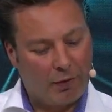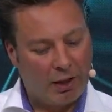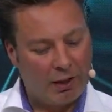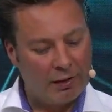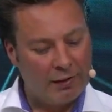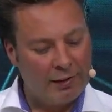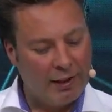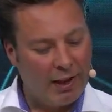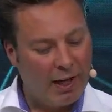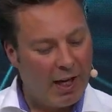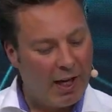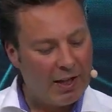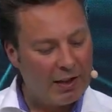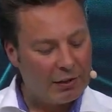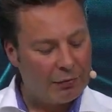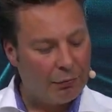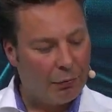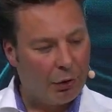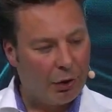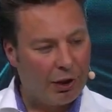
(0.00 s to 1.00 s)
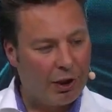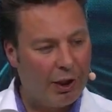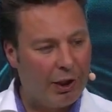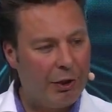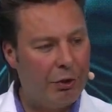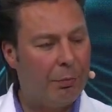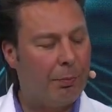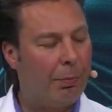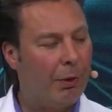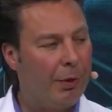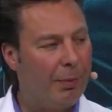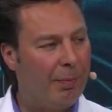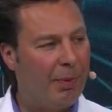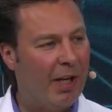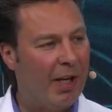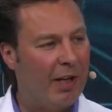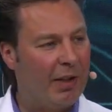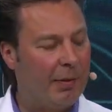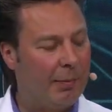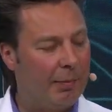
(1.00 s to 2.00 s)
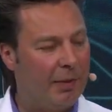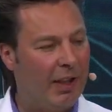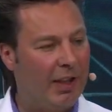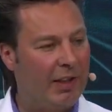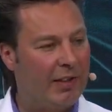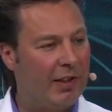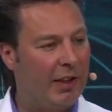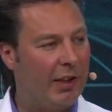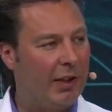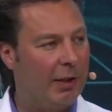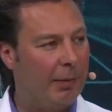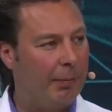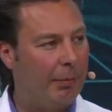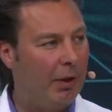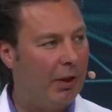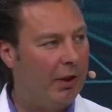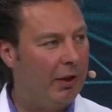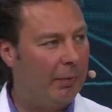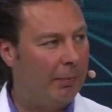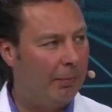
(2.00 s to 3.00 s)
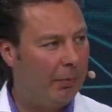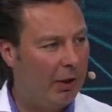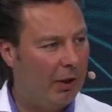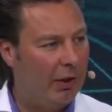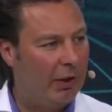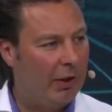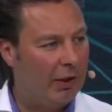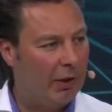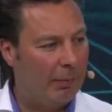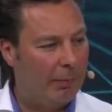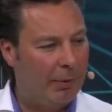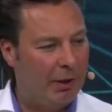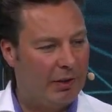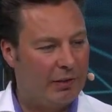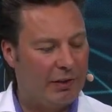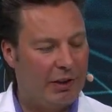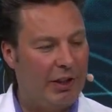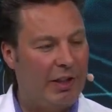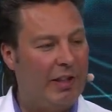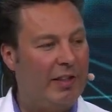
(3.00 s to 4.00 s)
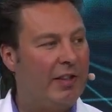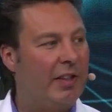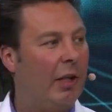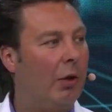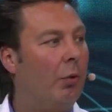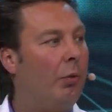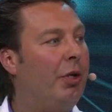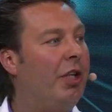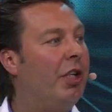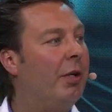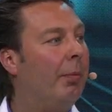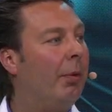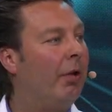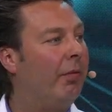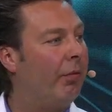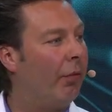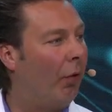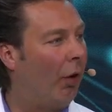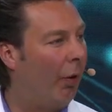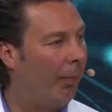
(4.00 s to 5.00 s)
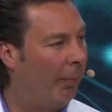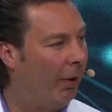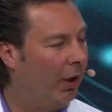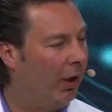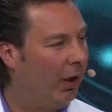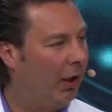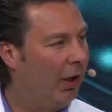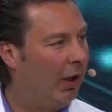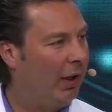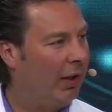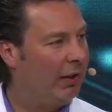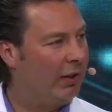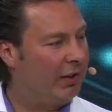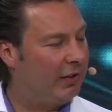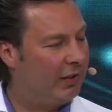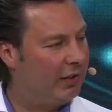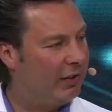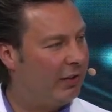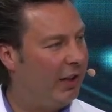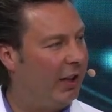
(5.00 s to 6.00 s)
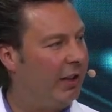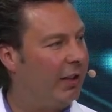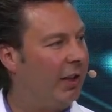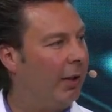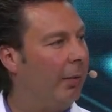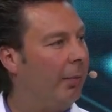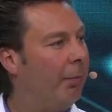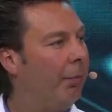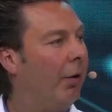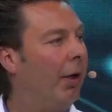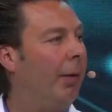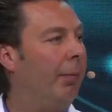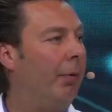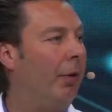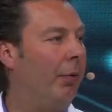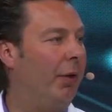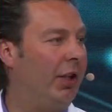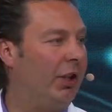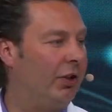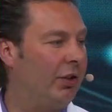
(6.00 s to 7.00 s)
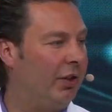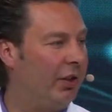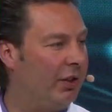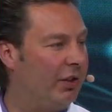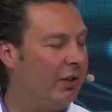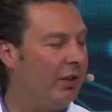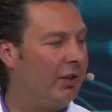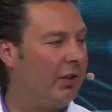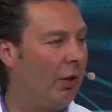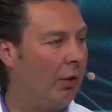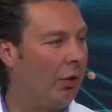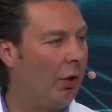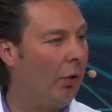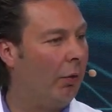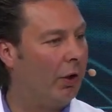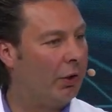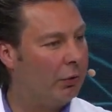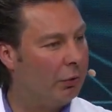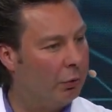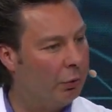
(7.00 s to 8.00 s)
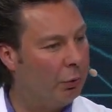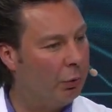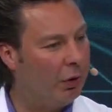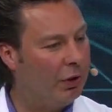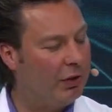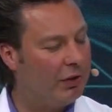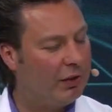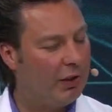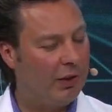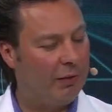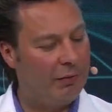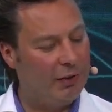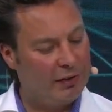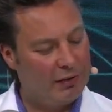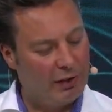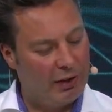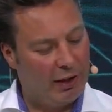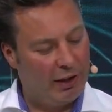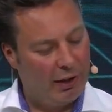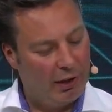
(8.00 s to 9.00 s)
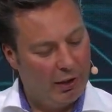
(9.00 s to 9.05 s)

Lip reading: They asked for, can you prepare the data in a little bit easier readable form? And this is data preparation. This is on our to-do list, and we say